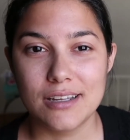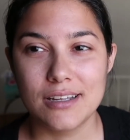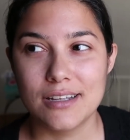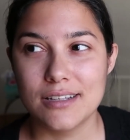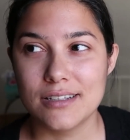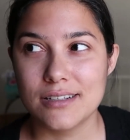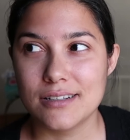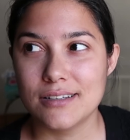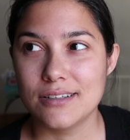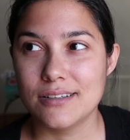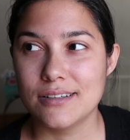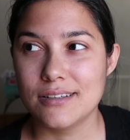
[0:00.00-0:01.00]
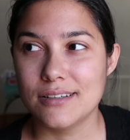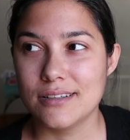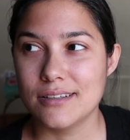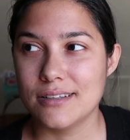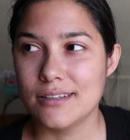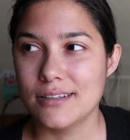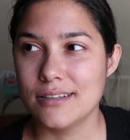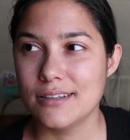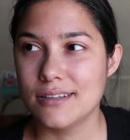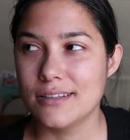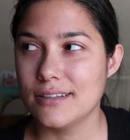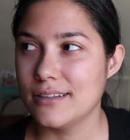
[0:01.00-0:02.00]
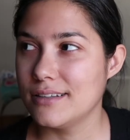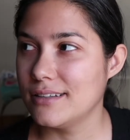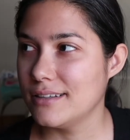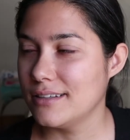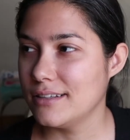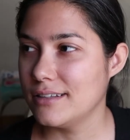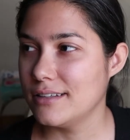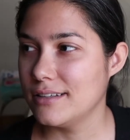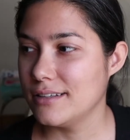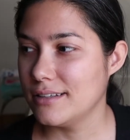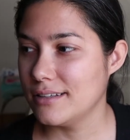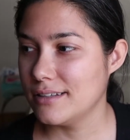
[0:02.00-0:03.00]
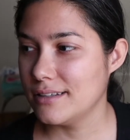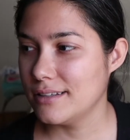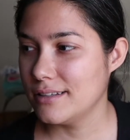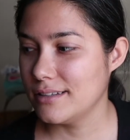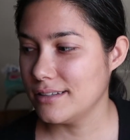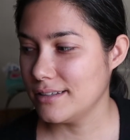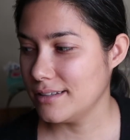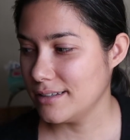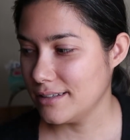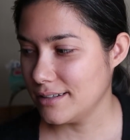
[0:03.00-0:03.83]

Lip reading: [no speech]